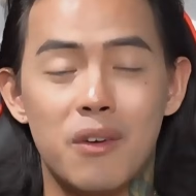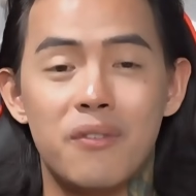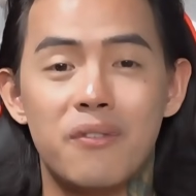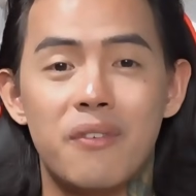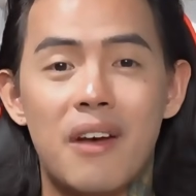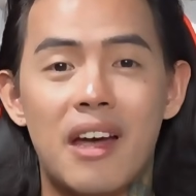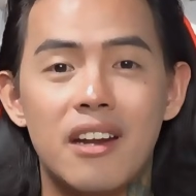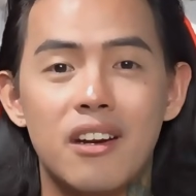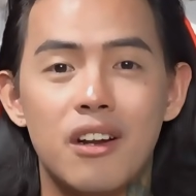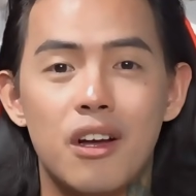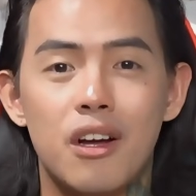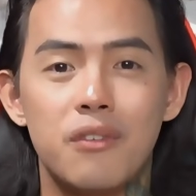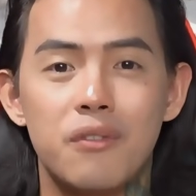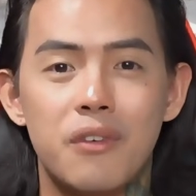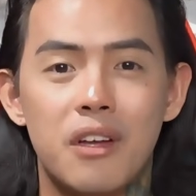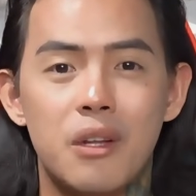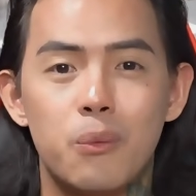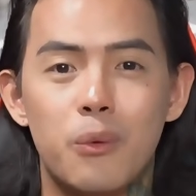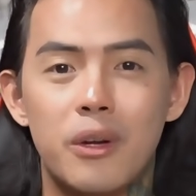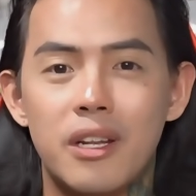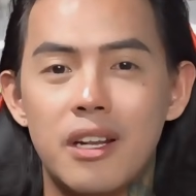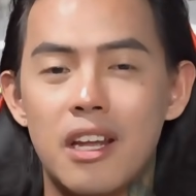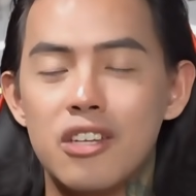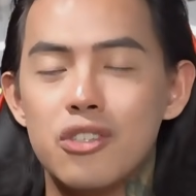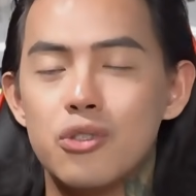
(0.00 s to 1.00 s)
fan of, and
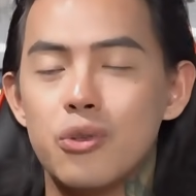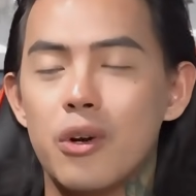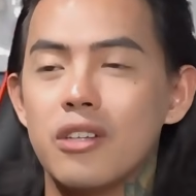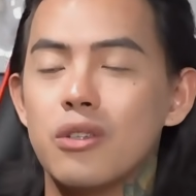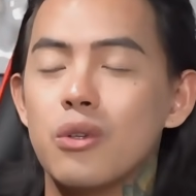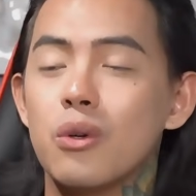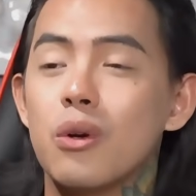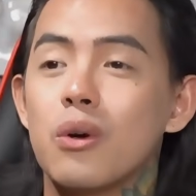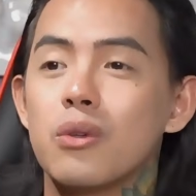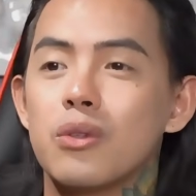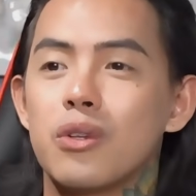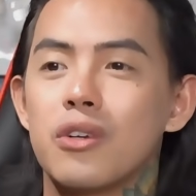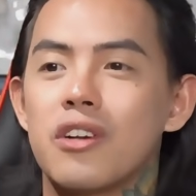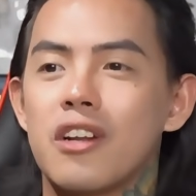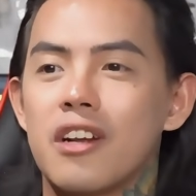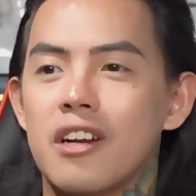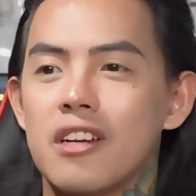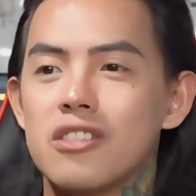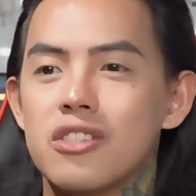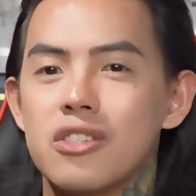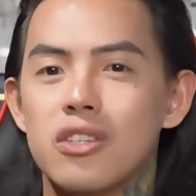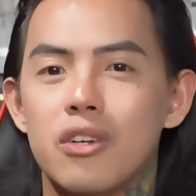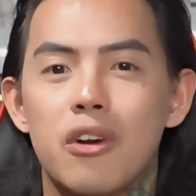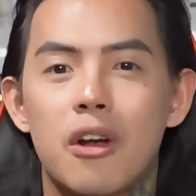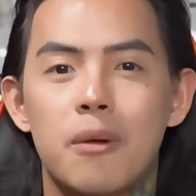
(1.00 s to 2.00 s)
when I try to go to their
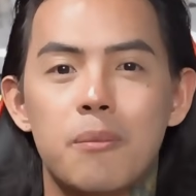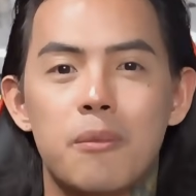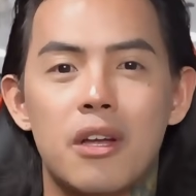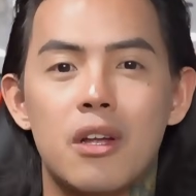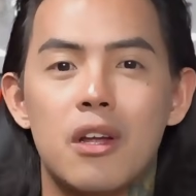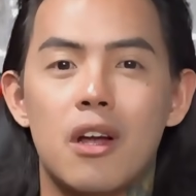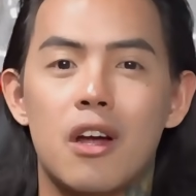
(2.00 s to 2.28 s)
Instagram,